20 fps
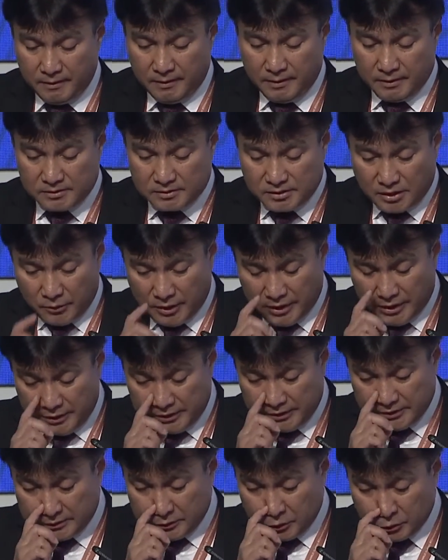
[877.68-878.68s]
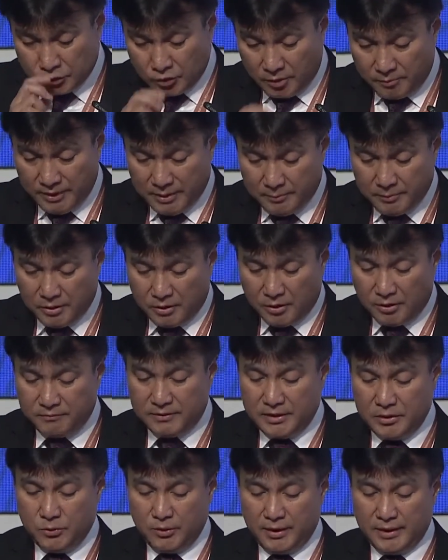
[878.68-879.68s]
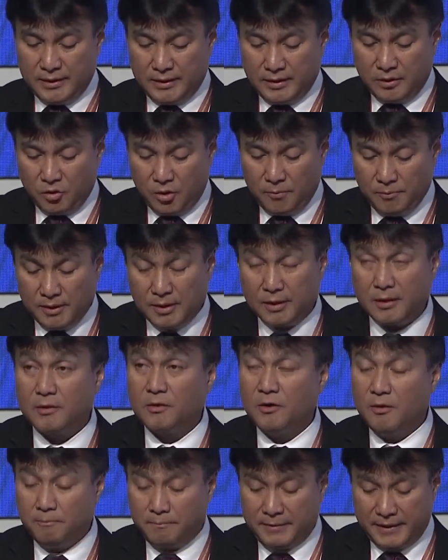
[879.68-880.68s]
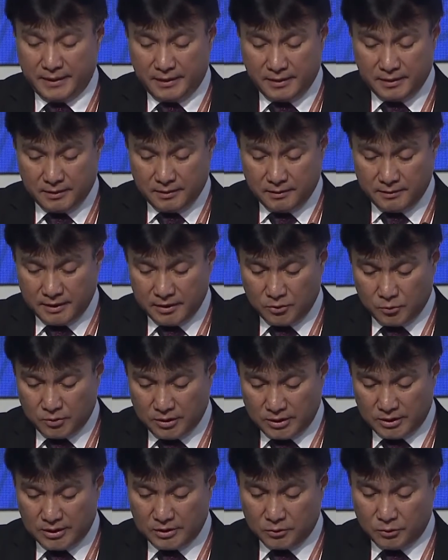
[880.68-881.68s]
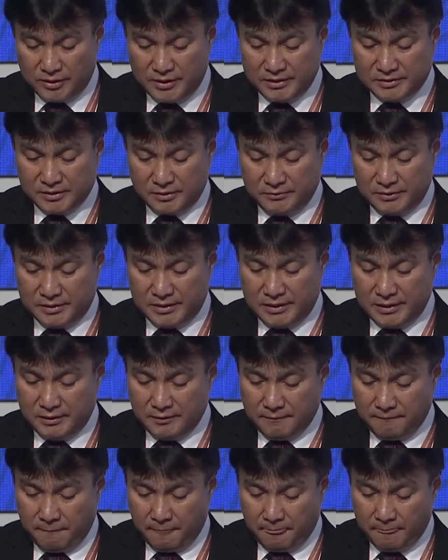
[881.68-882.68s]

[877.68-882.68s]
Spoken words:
Sarawak Energy is also a member of the UN Global Compact Network 2017,